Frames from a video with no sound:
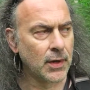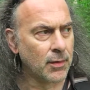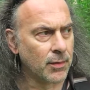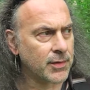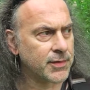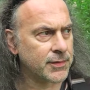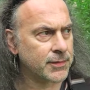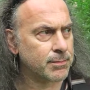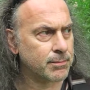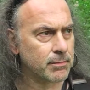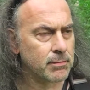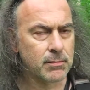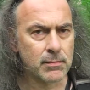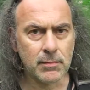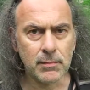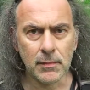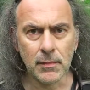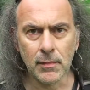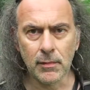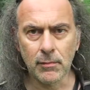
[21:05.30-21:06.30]
who was
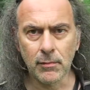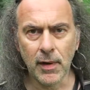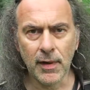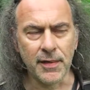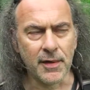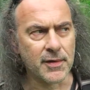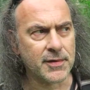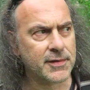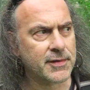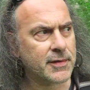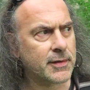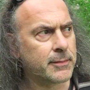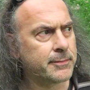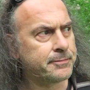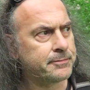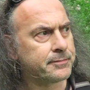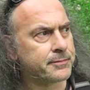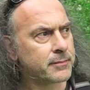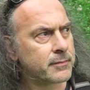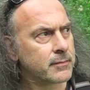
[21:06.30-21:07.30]
with us.
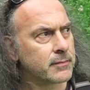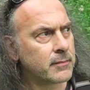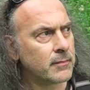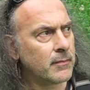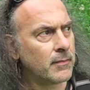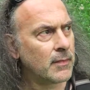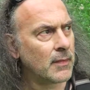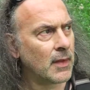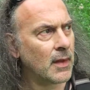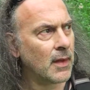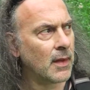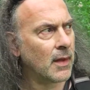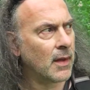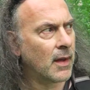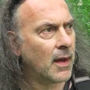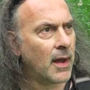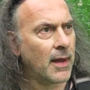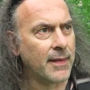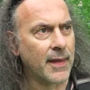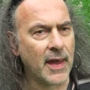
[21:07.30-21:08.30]

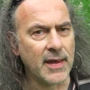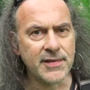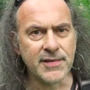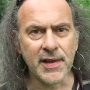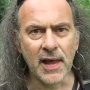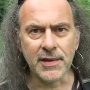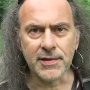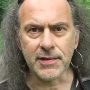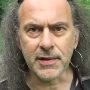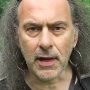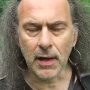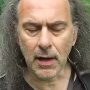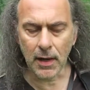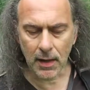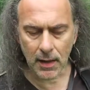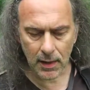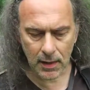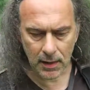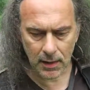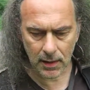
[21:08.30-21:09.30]
And they said to
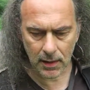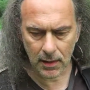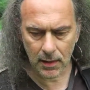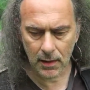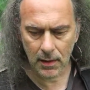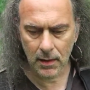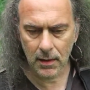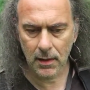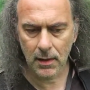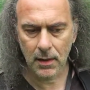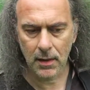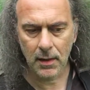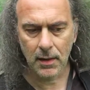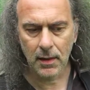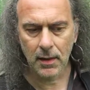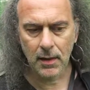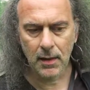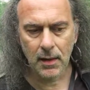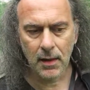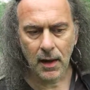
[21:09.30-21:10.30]
her,
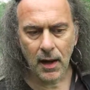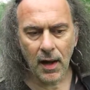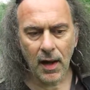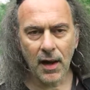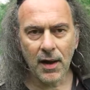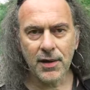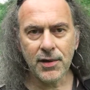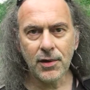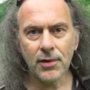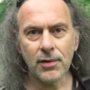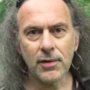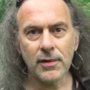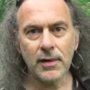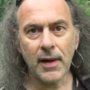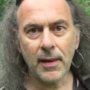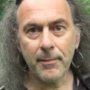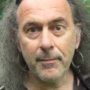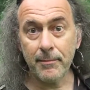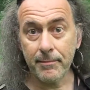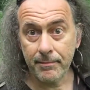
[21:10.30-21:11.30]
"Ah,
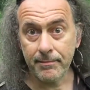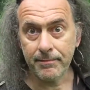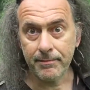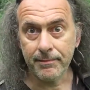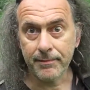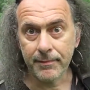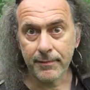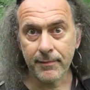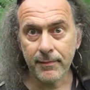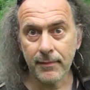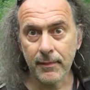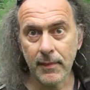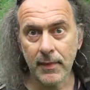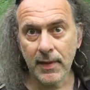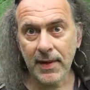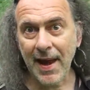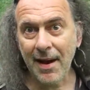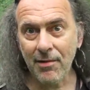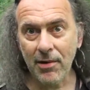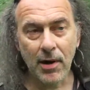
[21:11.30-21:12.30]
you're
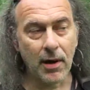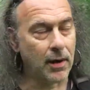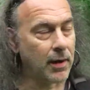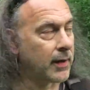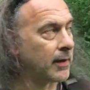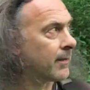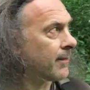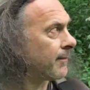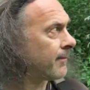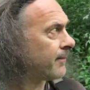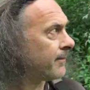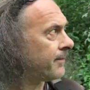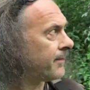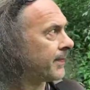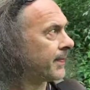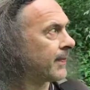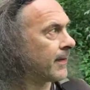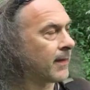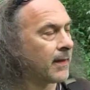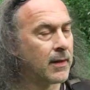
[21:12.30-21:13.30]
Caroline
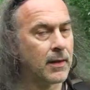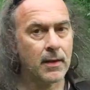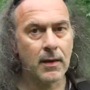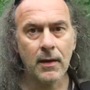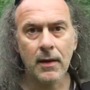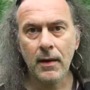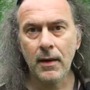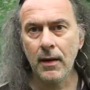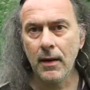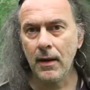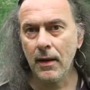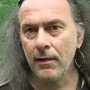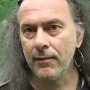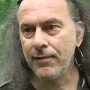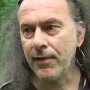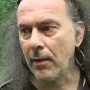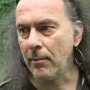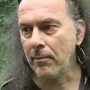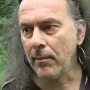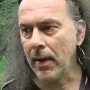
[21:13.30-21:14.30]

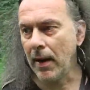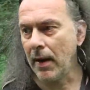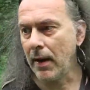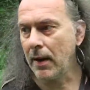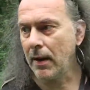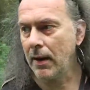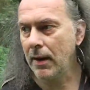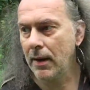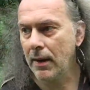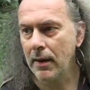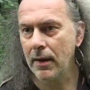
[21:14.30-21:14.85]
from